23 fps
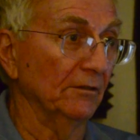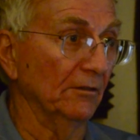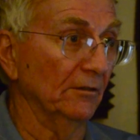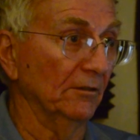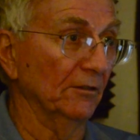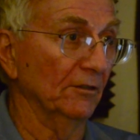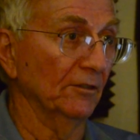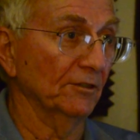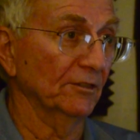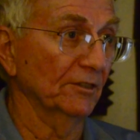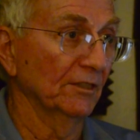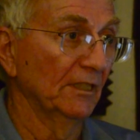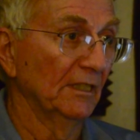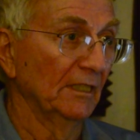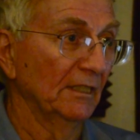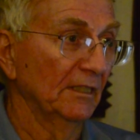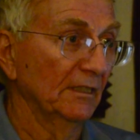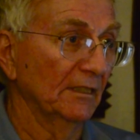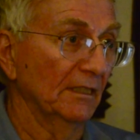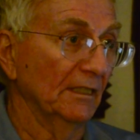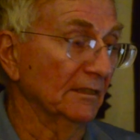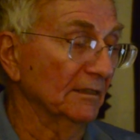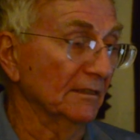know, Hersh.
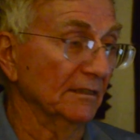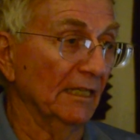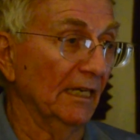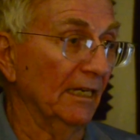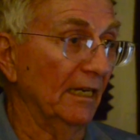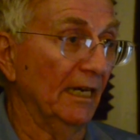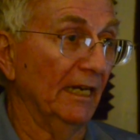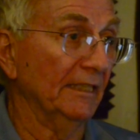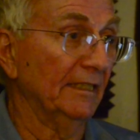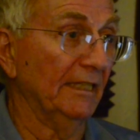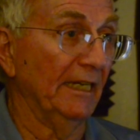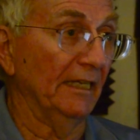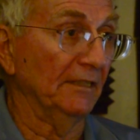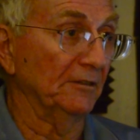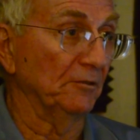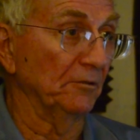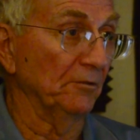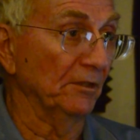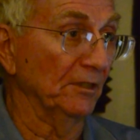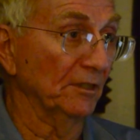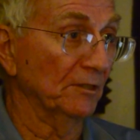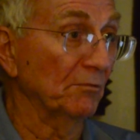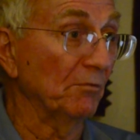It's not, I can't do
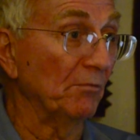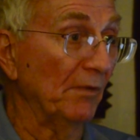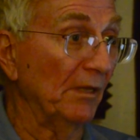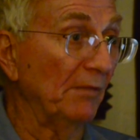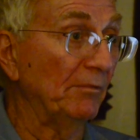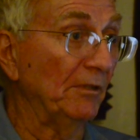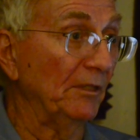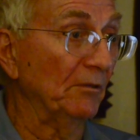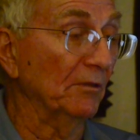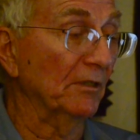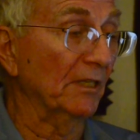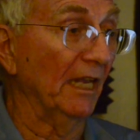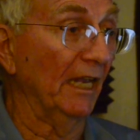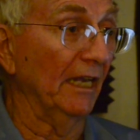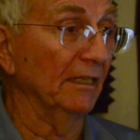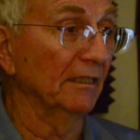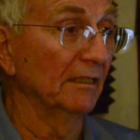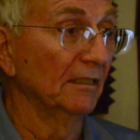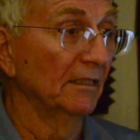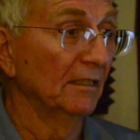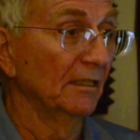this, but maybe you can.